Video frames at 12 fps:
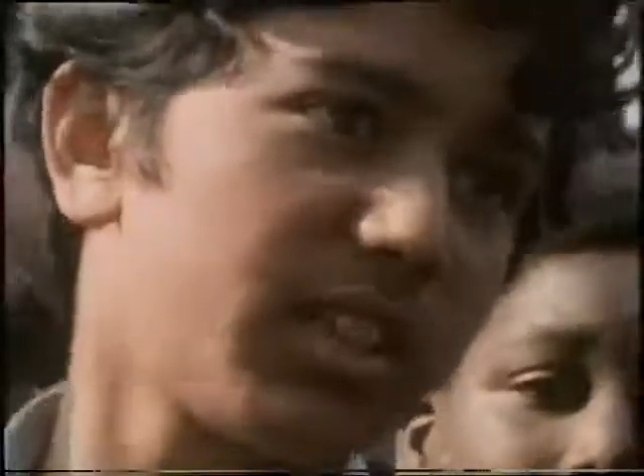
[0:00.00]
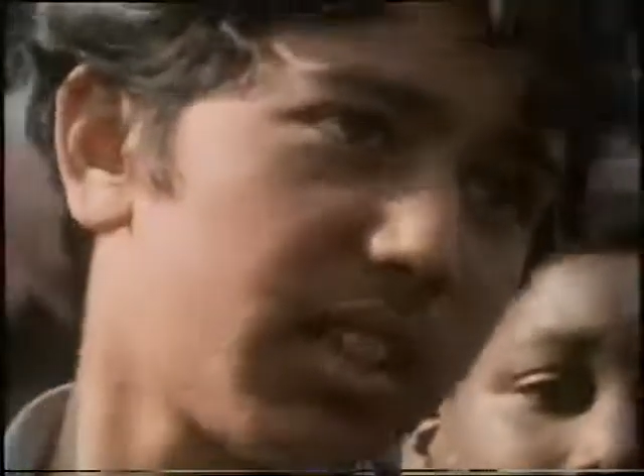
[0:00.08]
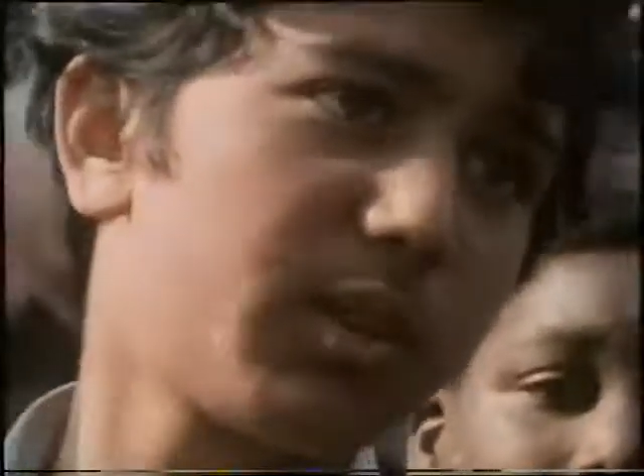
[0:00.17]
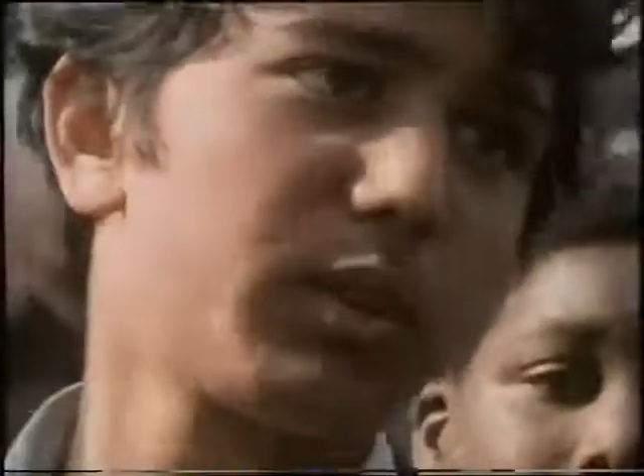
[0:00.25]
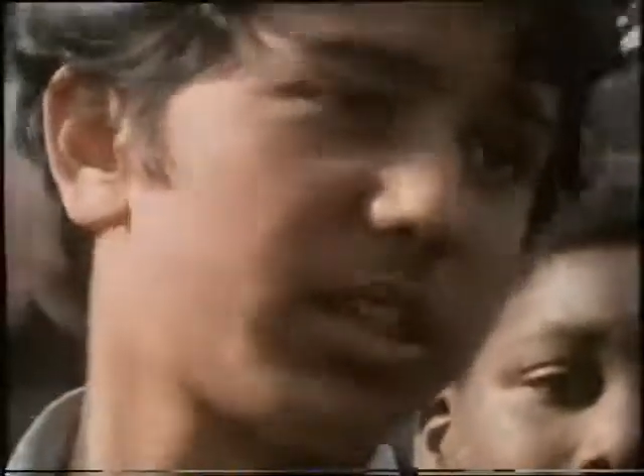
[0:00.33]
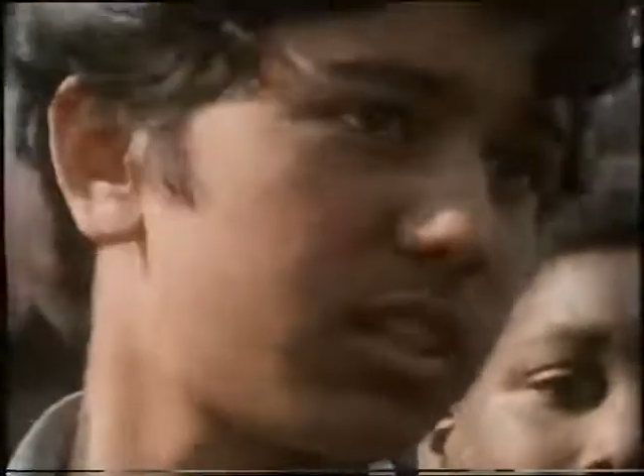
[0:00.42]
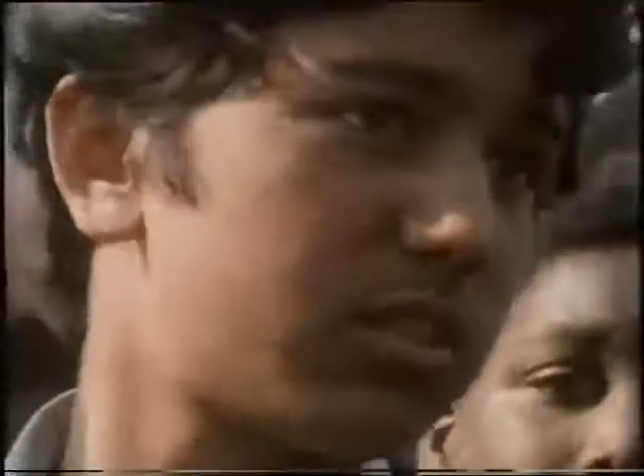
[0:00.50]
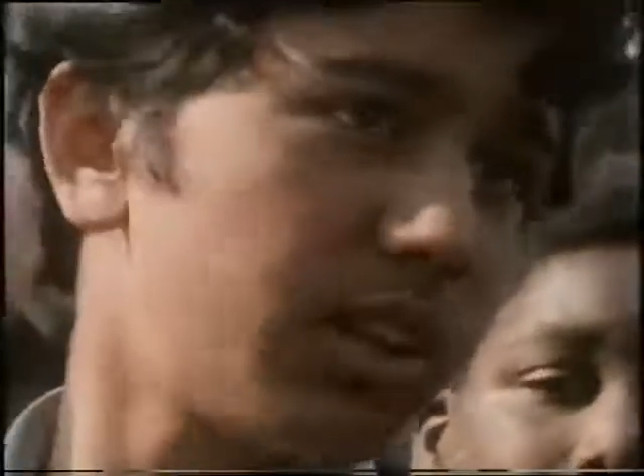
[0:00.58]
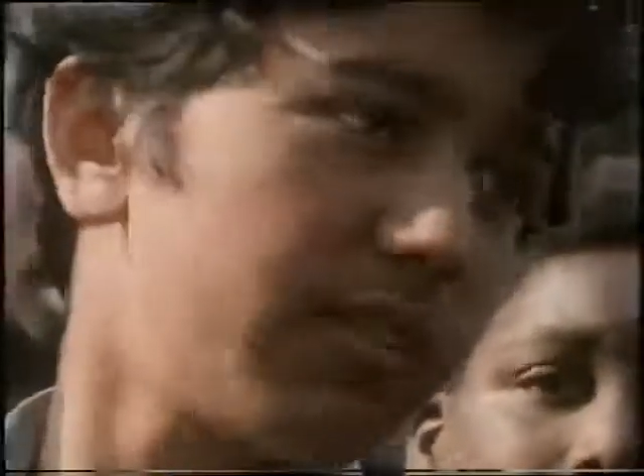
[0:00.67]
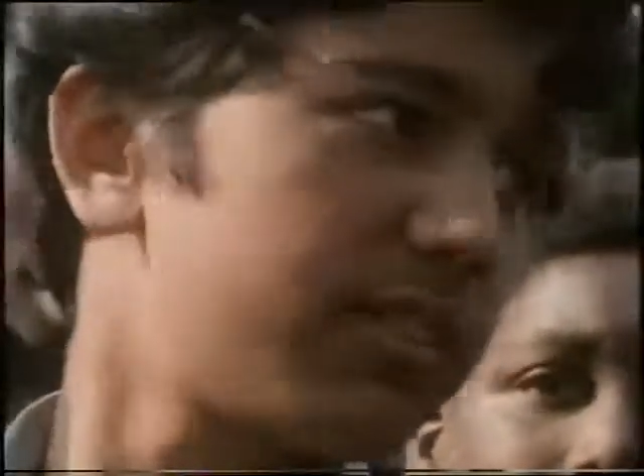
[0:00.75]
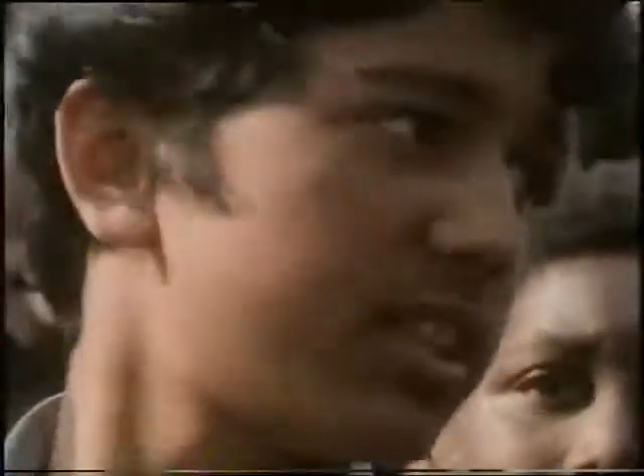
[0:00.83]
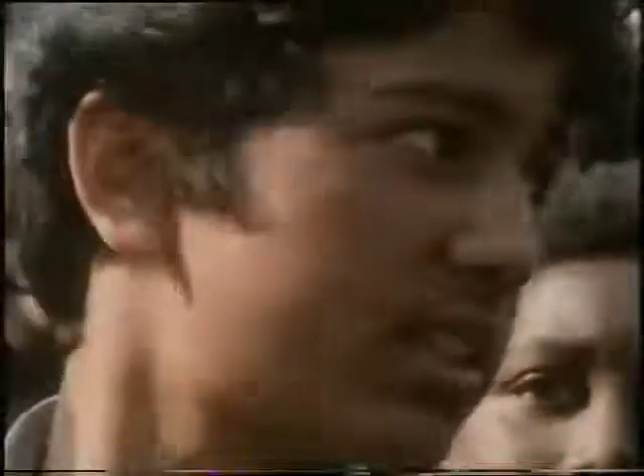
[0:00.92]
then we could
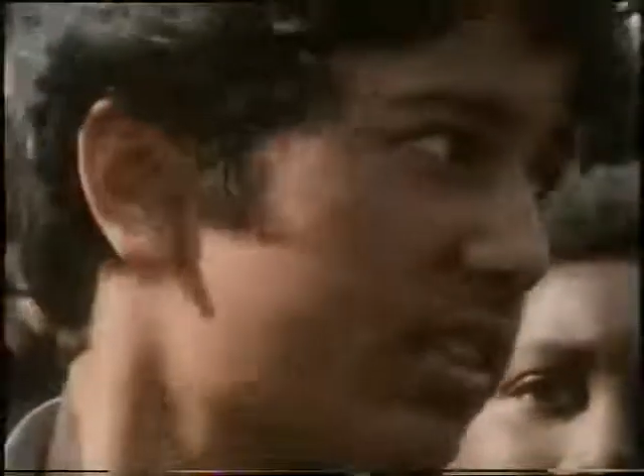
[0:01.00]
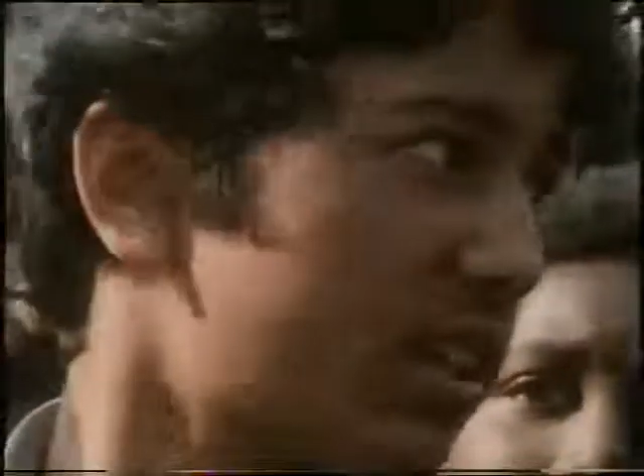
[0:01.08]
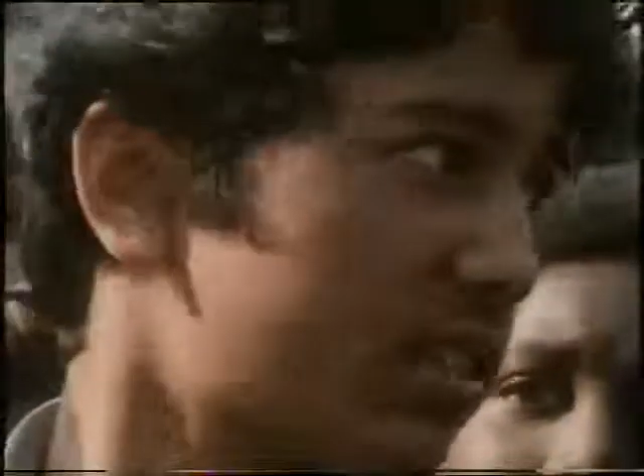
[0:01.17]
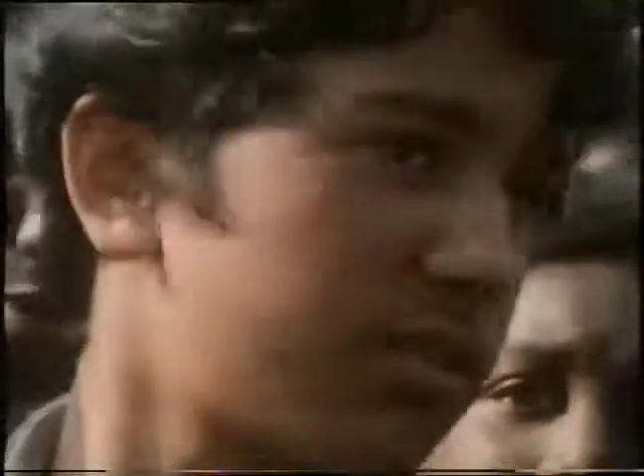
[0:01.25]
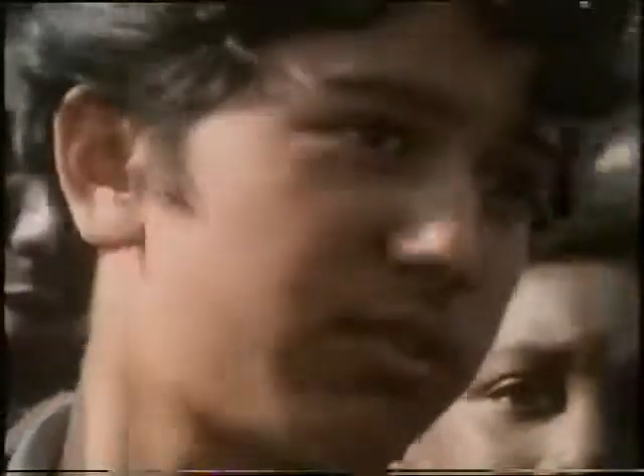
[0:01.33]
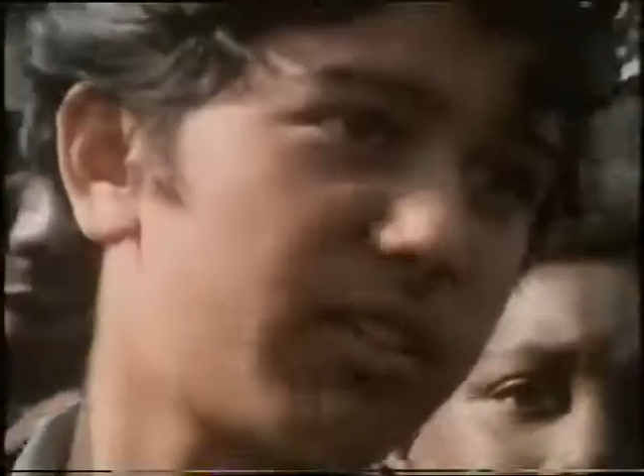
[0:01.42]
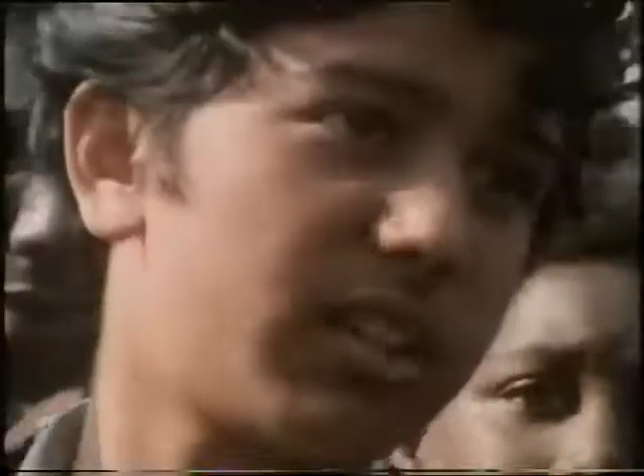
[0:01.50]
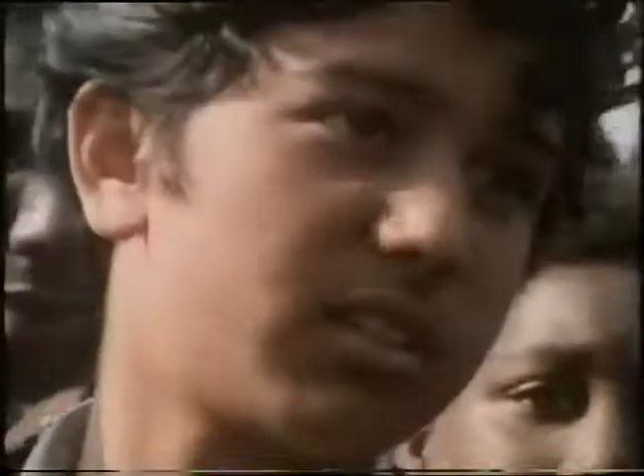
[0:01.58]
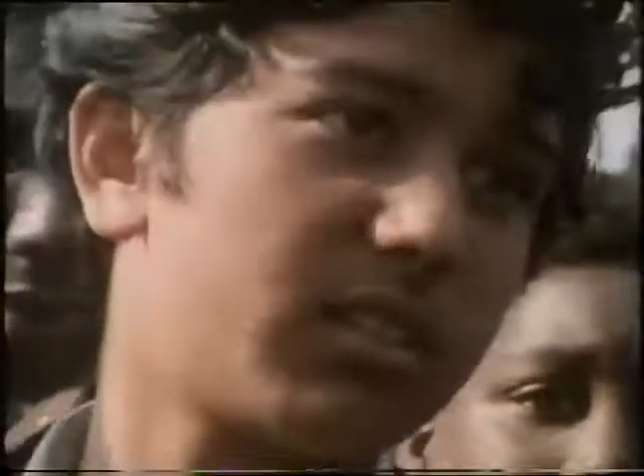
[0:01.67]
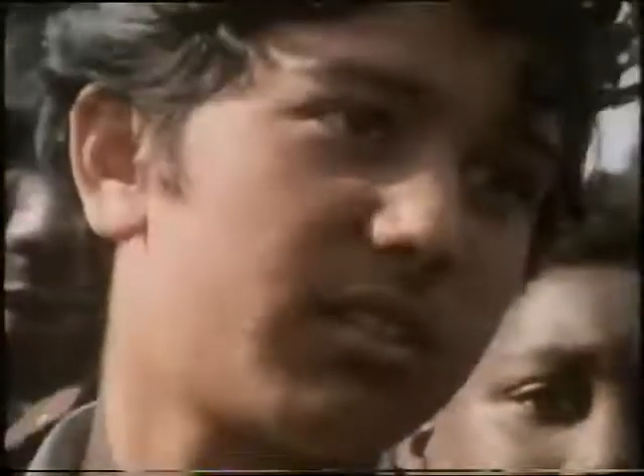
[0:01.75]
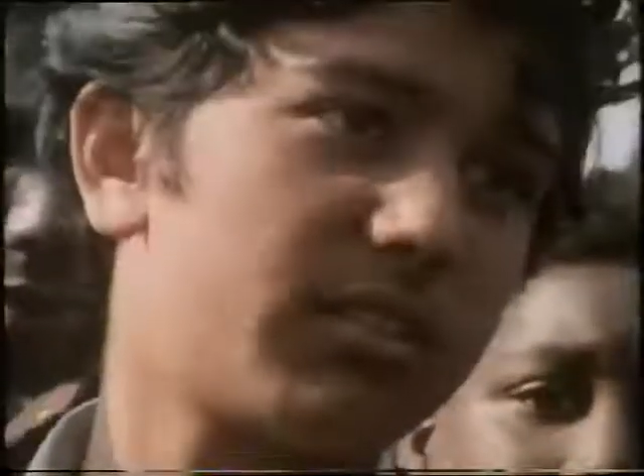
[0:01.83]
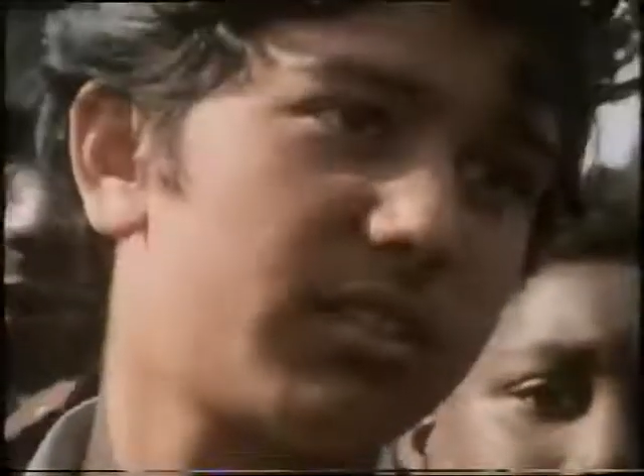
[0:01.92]
drive these National
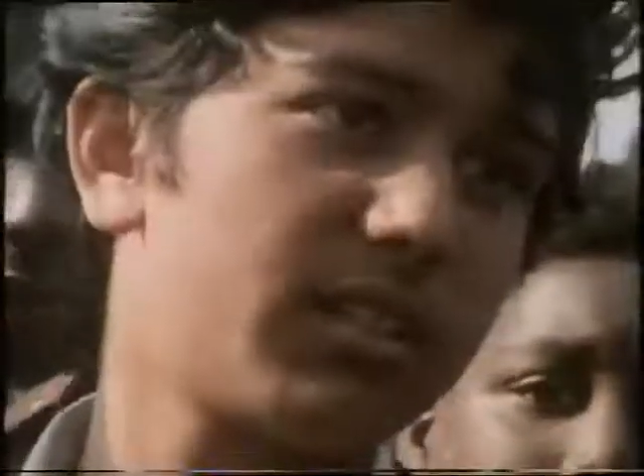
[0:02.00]
Fronts off.